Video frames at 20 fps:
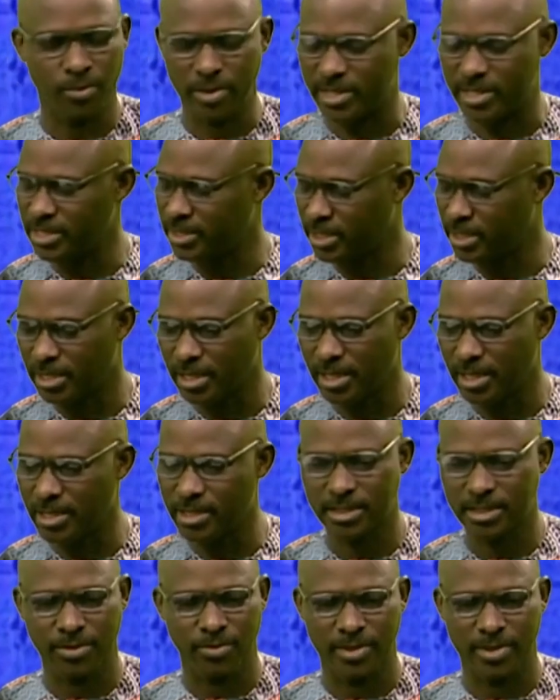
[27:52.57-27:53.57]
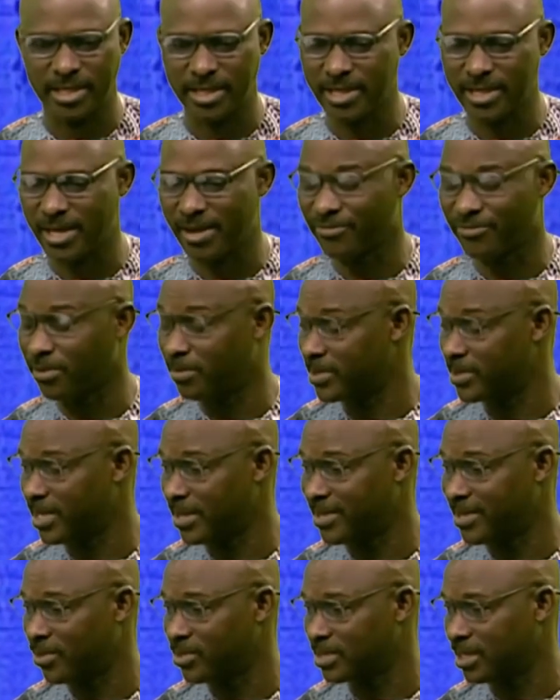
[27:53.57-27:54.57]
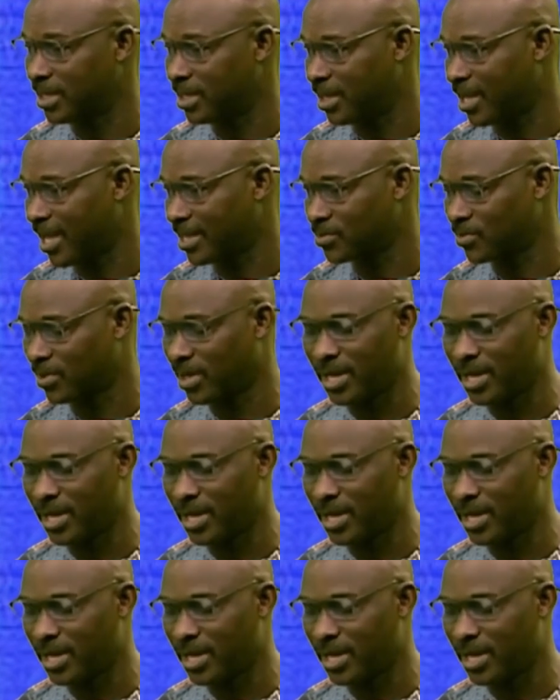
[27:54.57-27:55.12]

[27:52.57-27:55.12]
We didn't see the list. Mm-hmm. We didn't hear from them. That was the last we